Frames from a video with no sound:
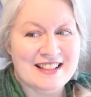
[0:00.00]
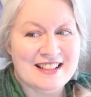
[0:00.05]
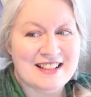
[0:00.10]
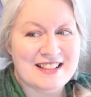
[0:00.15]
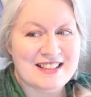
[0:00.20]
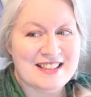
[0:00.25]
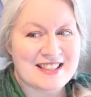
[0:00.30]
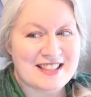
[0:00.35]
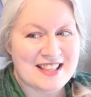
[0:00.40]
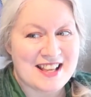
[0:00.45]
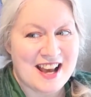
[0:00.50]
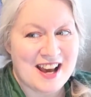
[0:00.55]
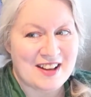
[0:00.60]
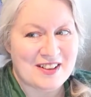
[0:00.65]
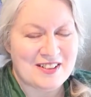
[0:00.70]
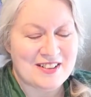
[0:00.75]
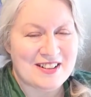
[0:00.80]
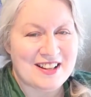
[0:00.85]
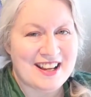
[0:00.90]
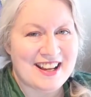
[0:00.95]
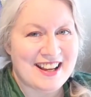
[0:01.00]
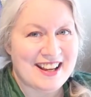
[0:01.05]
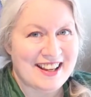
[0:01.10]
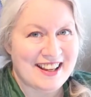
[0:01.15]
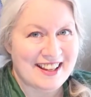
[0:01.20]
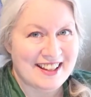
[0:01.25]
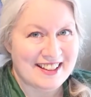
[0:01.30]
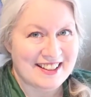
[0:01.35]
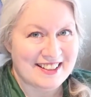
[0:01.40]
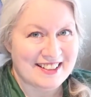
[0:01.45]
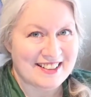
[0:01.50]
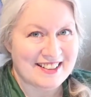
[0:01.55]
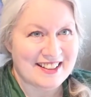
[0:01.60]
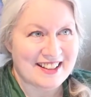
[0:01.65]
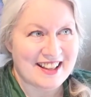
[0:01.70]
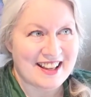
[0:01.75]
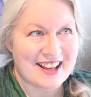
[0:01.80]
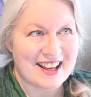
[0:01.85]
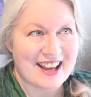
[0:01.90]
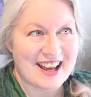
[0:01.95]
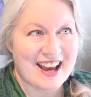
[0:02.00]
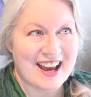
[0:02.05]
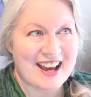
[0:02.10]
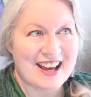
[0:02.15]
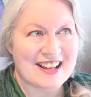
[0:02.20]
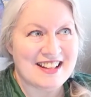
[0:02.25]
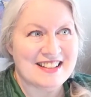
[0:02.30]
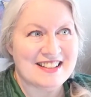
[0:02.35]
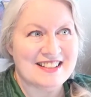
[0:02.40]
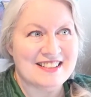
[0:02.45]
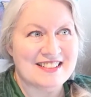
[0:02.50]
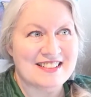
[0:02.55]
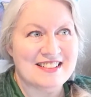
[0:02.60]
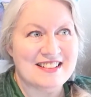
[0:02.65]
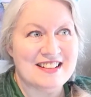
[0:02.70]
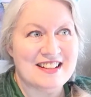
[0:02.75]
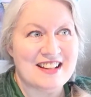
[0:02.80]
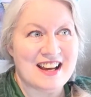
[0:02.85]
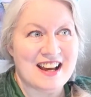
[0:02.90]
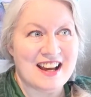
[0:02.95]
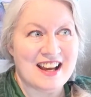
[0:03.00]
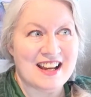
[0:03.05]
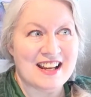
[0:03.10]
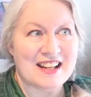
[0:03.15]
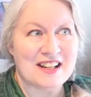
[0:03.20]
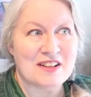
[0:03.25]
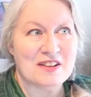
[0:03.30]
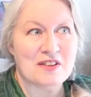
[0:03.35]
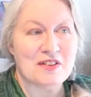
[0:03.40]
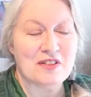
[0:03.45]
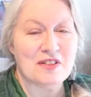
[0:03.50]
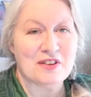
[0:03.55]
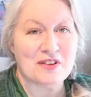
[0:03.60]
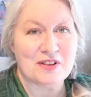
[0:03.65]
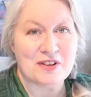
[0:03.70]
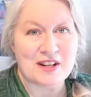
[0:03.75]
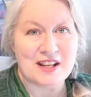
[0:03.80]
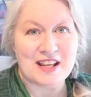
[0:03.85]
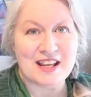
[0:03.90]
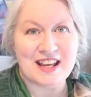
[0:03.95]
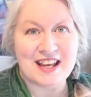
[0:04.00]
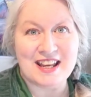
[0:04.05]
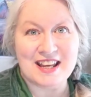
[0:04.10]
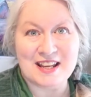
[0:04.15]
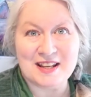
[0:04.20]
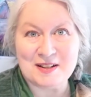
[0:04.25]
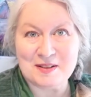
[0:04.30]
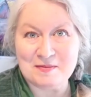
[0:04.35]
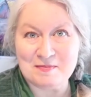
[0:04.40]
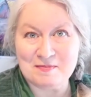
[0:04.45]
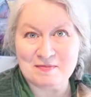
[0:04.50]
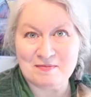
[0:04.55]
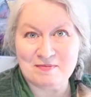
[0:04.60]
Saturday at 9:30 a.m.